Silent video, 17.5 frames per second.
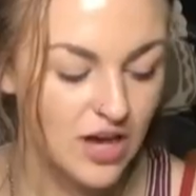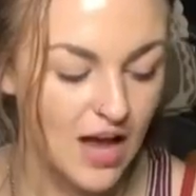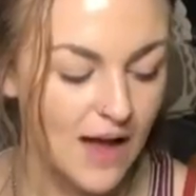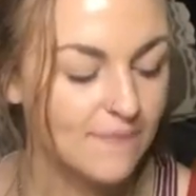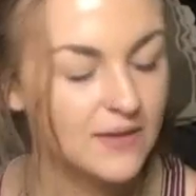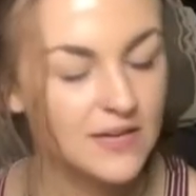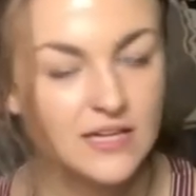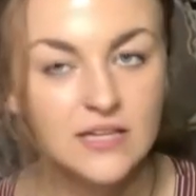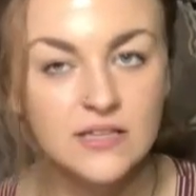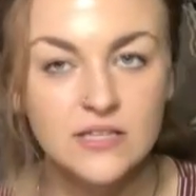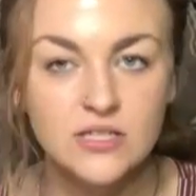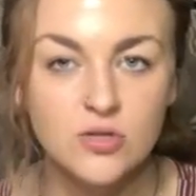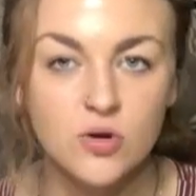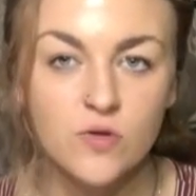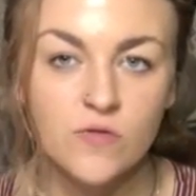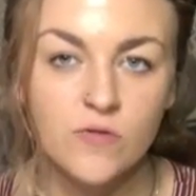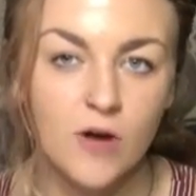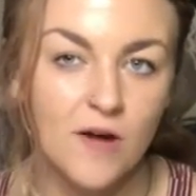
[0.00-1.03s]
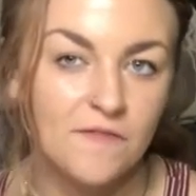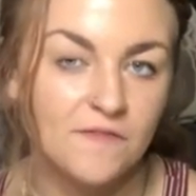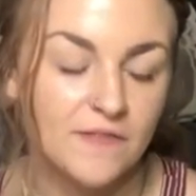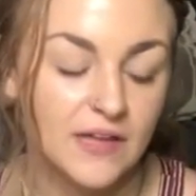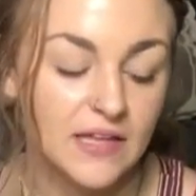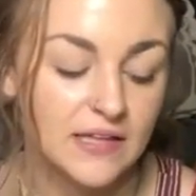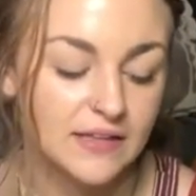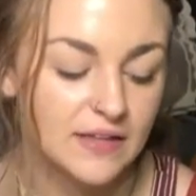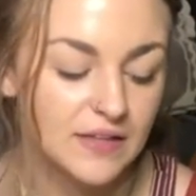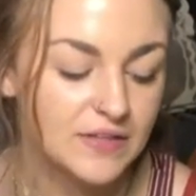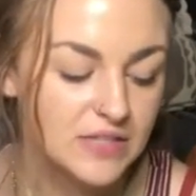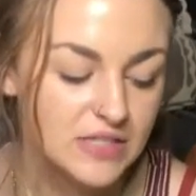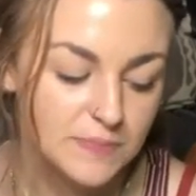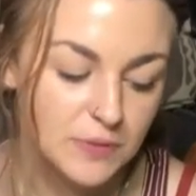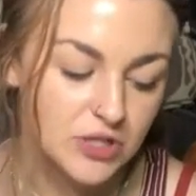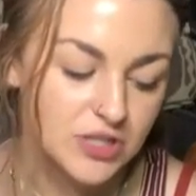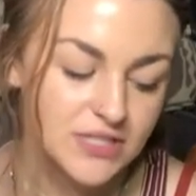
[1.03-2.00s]
I'm getting this overall feeling that
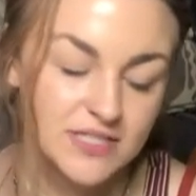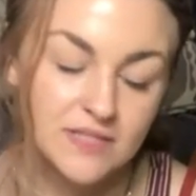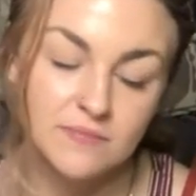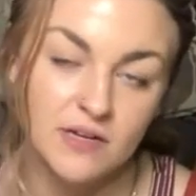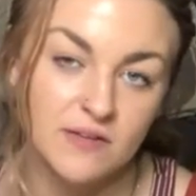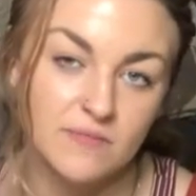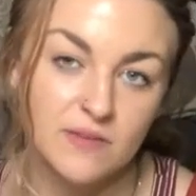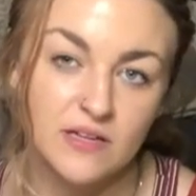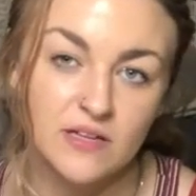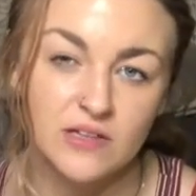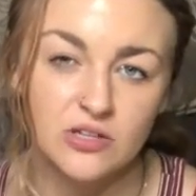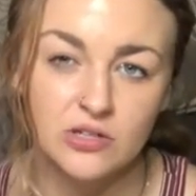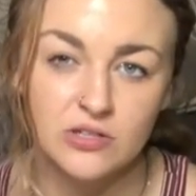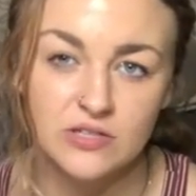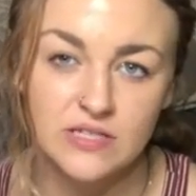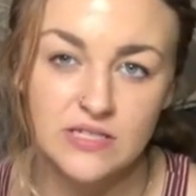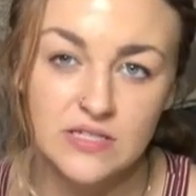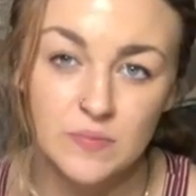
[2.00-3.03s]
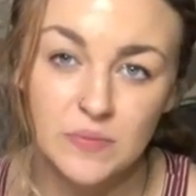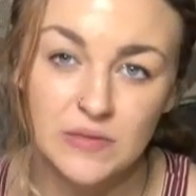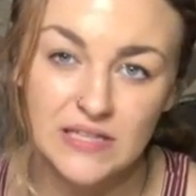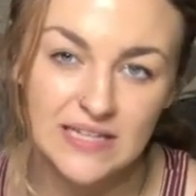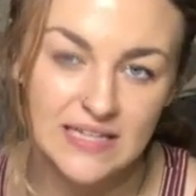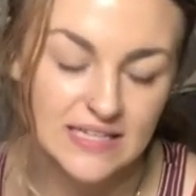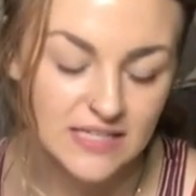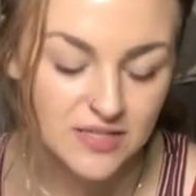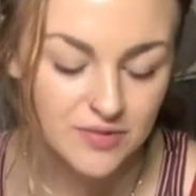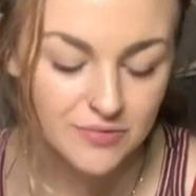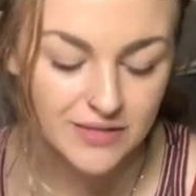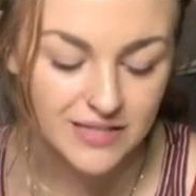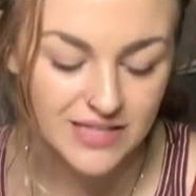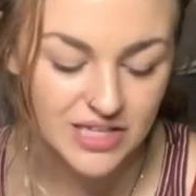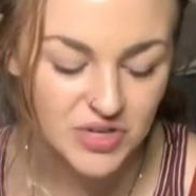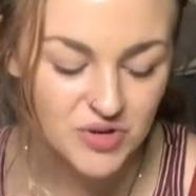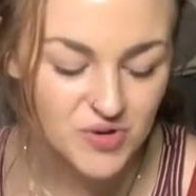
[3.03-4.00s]
this person might be a little displeased
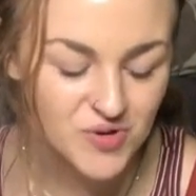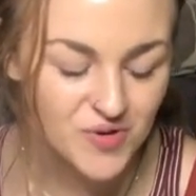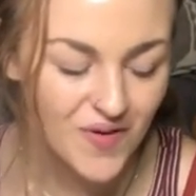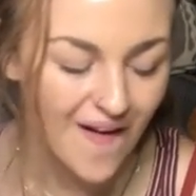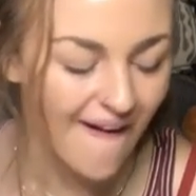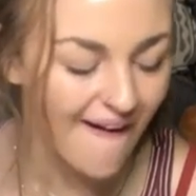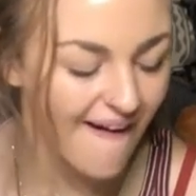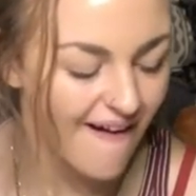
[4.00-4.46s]
with you.